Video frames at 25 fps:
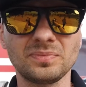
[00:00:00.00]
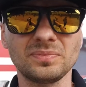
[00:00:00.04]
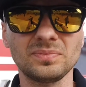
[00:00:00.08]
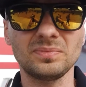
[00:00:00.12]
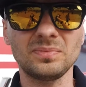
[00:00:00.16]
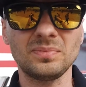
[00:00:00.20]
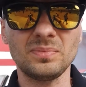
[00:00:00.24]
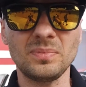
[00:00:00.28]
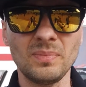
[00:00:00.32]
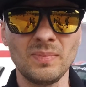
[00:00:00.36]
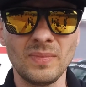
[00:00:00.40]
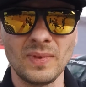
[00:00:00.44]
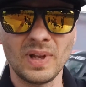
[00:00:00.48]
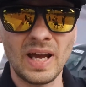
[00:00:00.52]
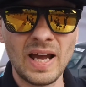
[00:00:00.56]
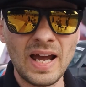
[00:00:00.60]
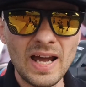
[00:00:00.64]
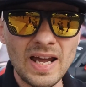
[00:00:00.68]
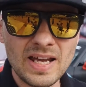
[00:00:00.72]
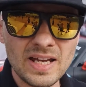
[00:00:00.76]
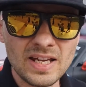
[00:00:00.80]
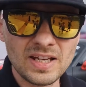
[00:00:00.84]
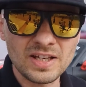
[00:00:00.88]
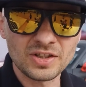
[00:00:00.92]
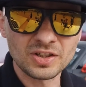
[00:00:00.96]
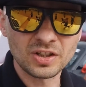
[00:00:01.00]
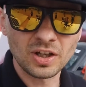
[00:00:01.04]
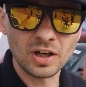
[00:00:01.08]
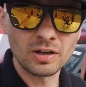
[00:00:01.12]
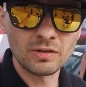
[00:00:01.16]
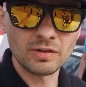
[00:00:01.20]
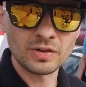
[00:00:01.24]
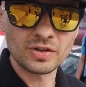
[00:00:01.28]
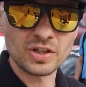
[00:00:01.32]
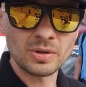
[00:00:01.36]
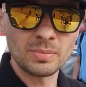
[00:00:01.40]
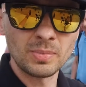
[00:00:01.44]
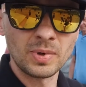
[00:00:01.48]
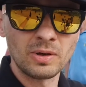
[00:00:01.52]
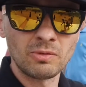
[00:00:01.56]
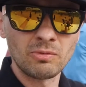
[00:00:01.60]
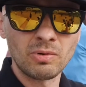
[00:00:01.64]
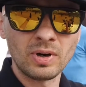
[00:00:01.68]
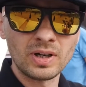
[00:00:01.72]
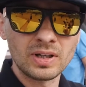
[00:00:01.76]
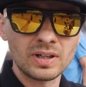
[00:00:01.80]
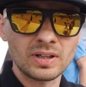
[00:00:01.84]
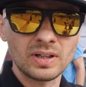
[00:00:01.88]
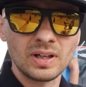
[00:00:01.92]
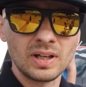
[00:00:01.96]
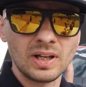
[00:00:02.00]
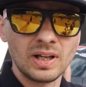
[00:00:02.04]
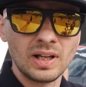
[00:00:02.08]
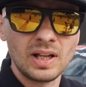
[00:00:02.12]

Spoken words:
Hey, it's CarExamer, right?